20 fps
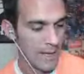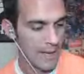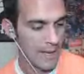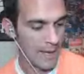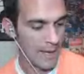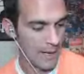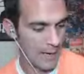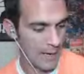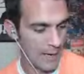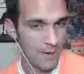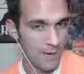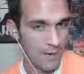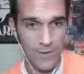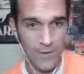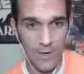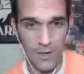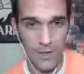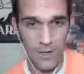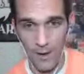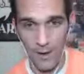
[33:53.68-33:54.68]
And I
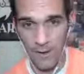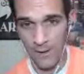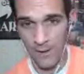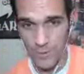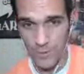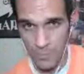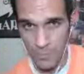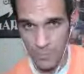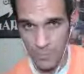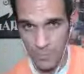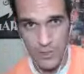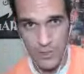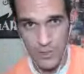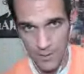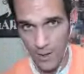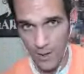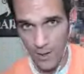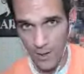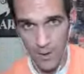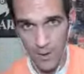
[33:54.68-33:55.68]
figured out after punching a
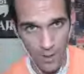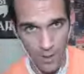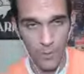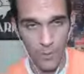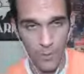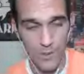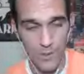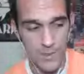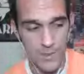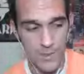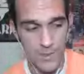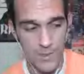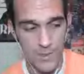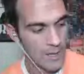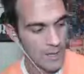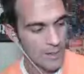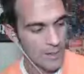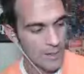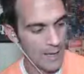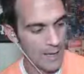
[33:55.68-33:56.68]
ton of numbers
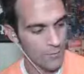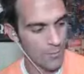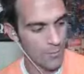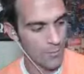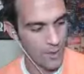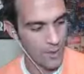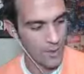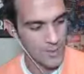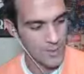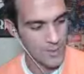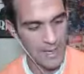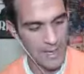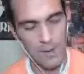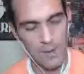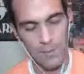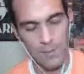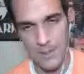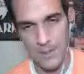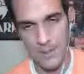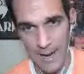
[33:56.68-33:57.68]
that if Mark's
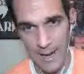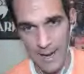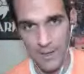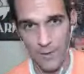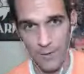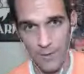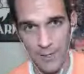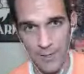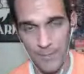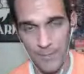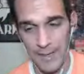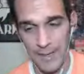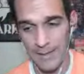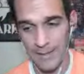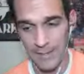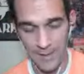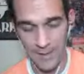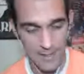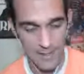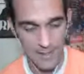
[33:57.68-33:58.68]
statement is accurate,
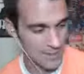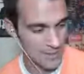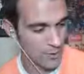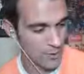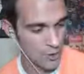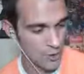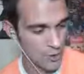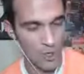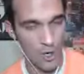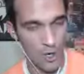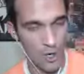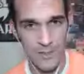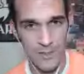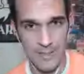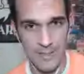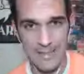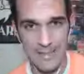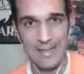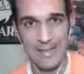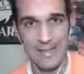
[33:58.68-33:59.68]
unless the other sharks
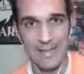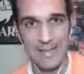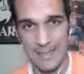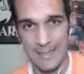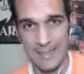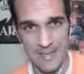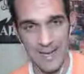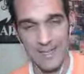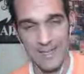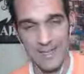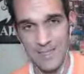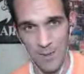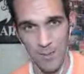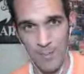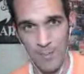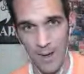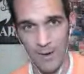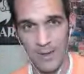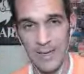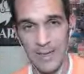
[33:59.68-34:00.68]
did the exact same
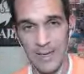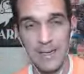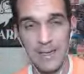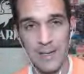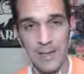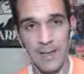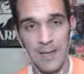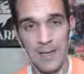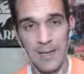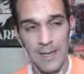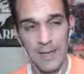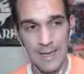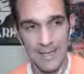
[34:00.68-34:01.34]
amount he did,